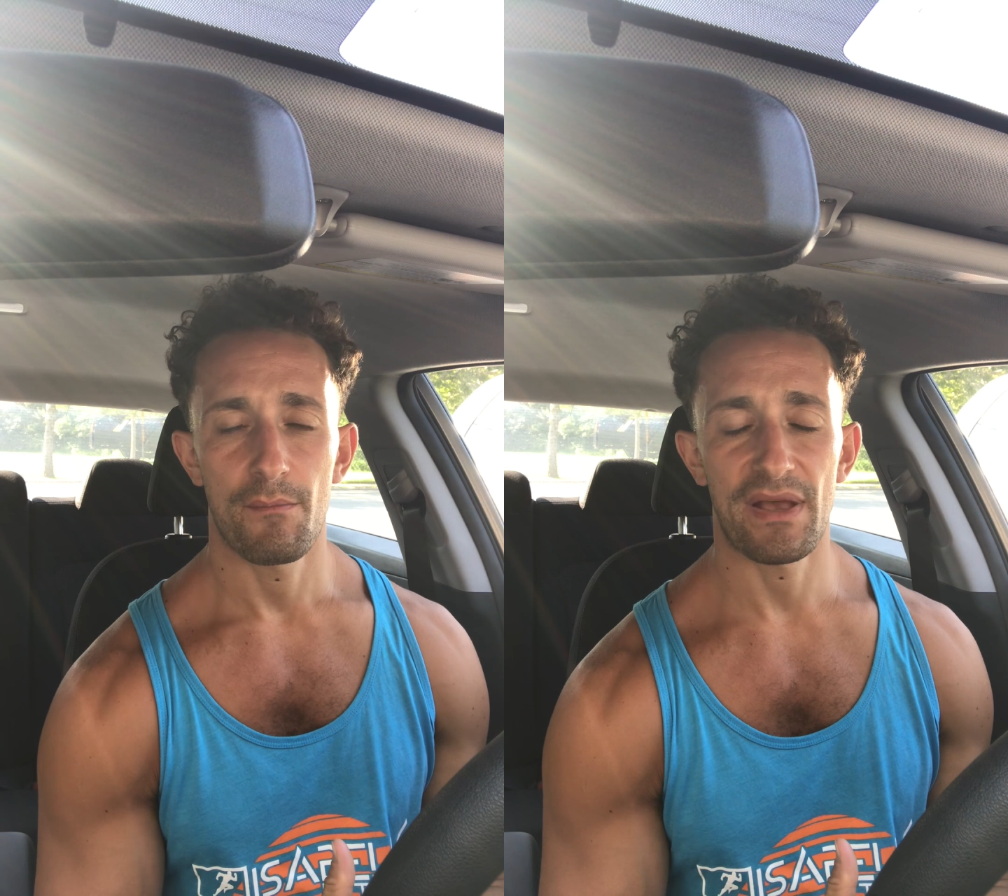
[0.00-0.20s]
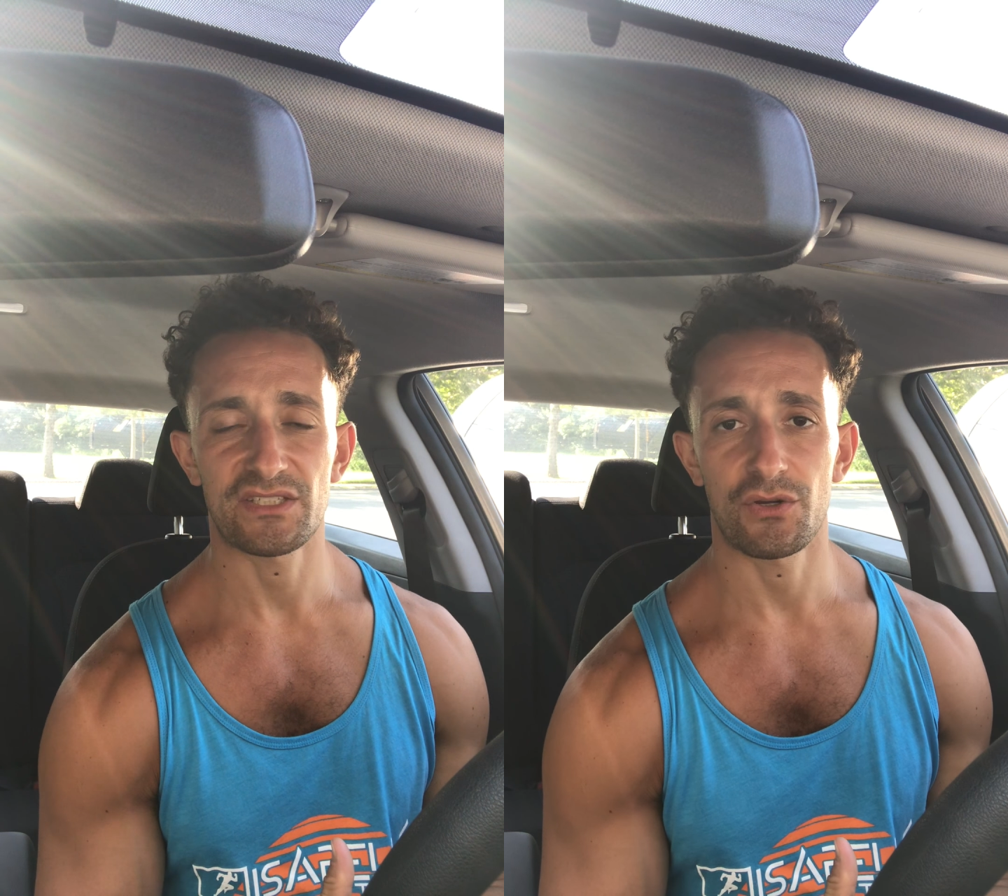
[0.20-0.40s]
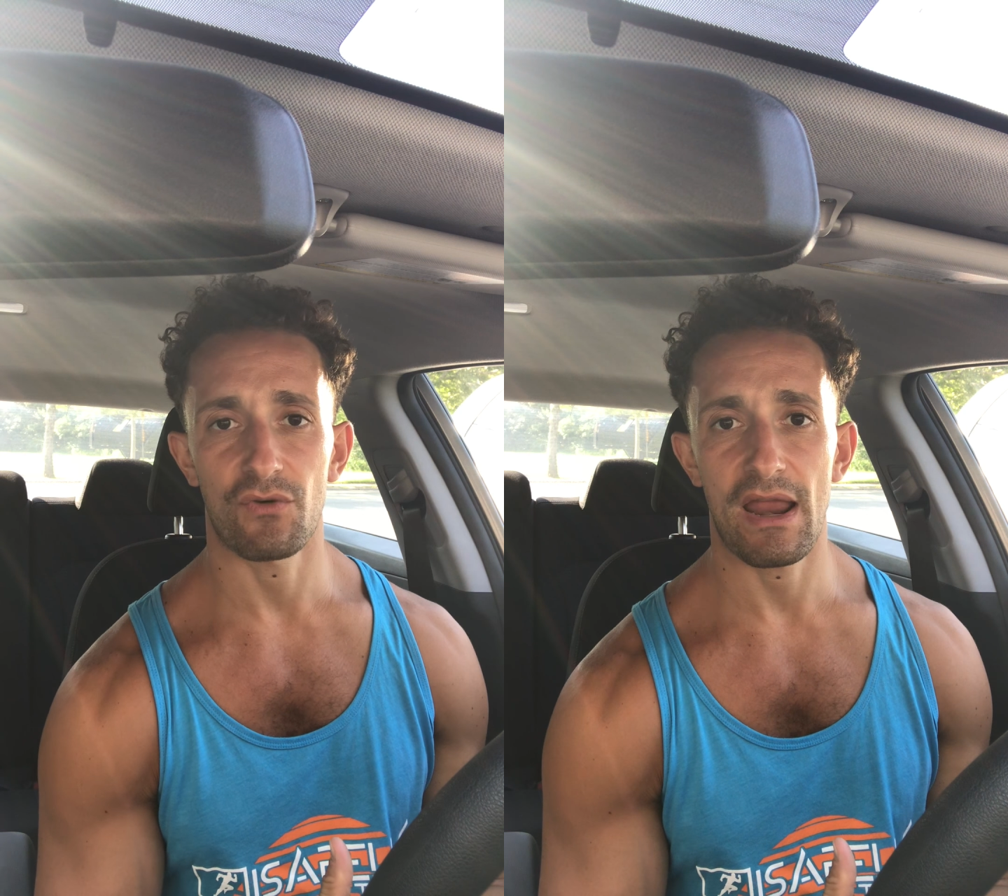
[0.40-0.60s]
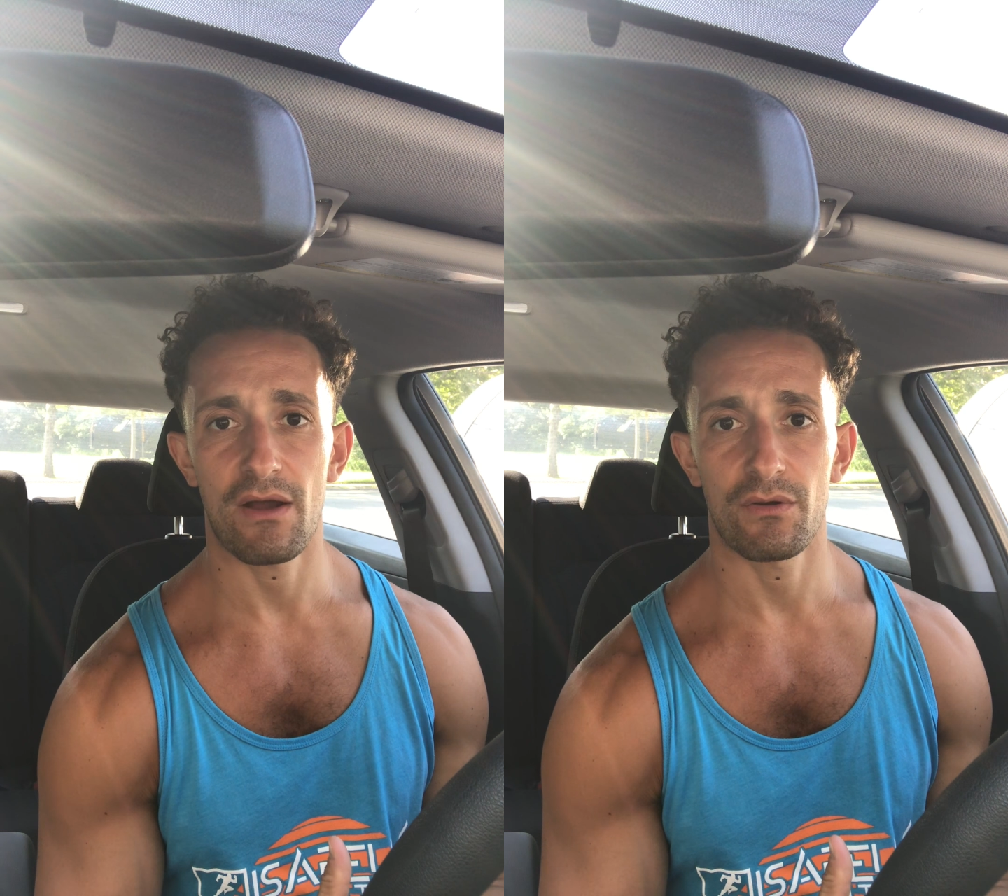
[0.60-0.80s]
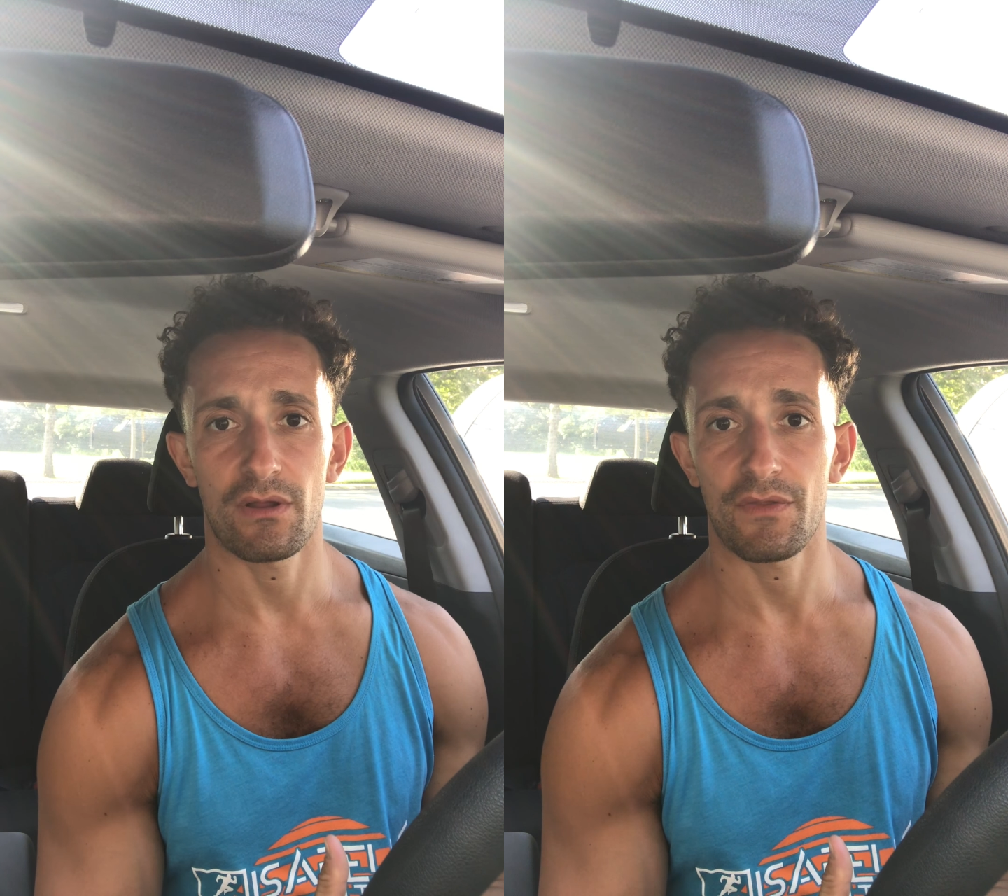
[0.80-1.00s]
messing
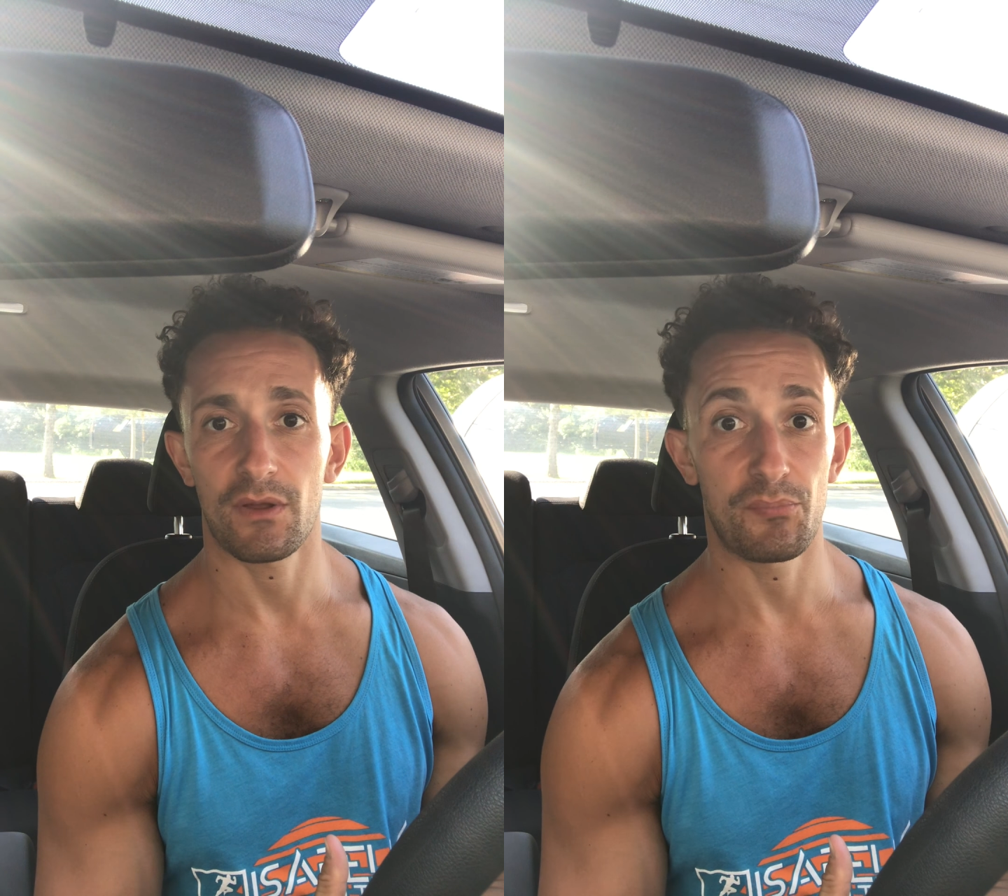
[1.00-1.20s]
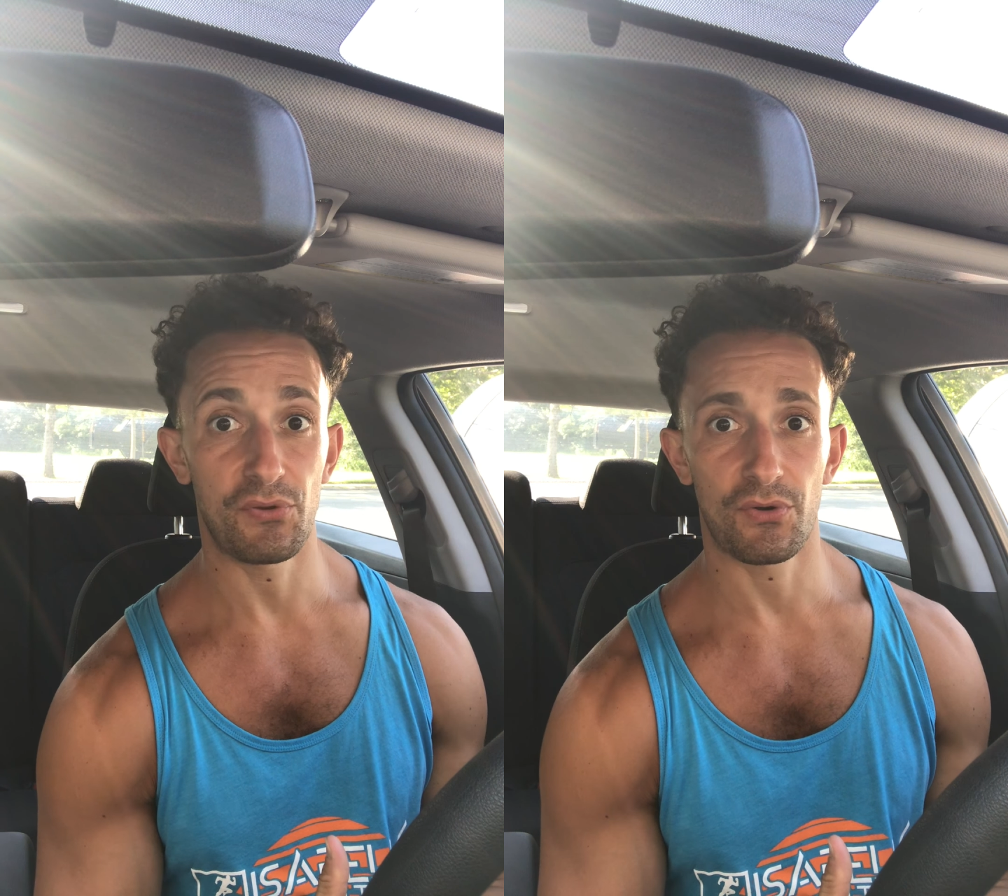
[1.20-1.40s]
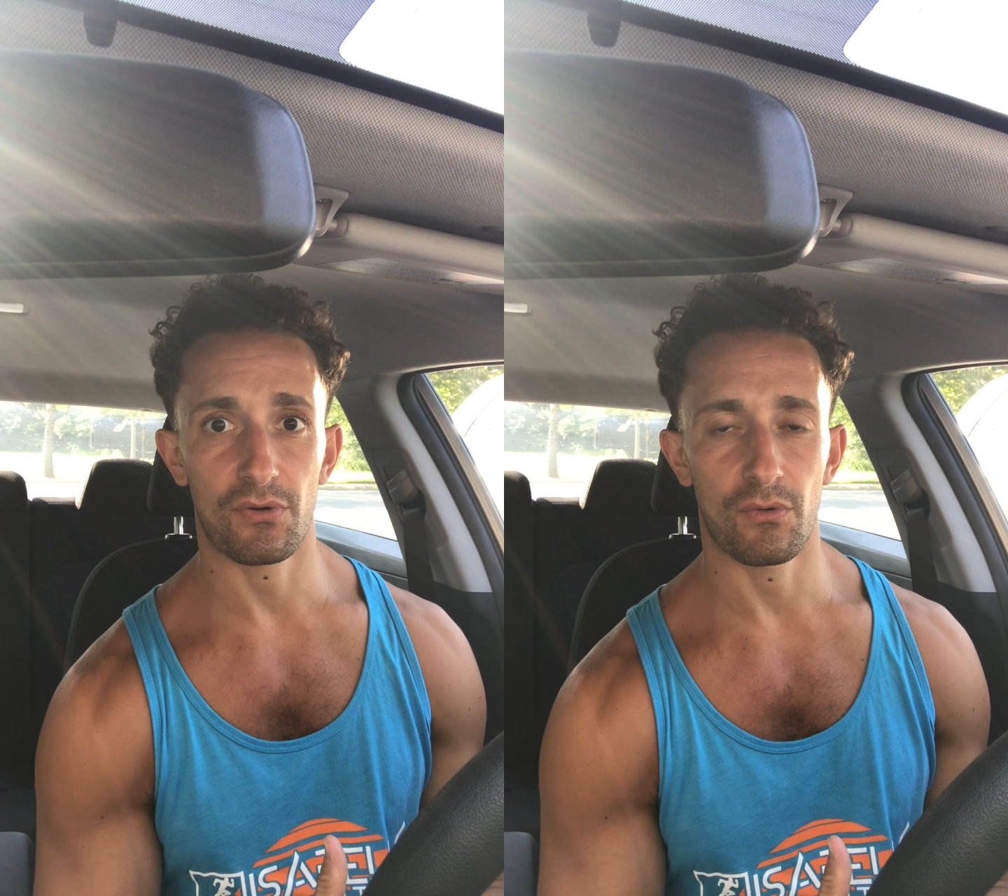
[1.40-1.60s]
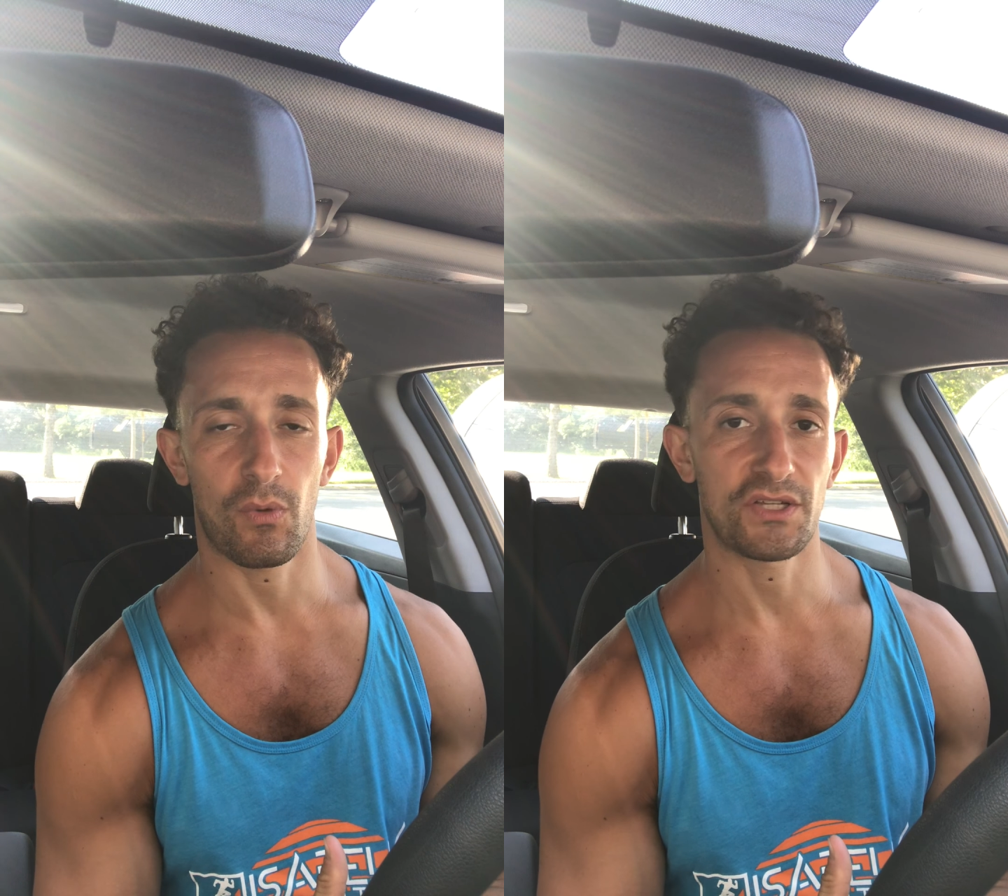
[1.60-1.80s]
around on the computer or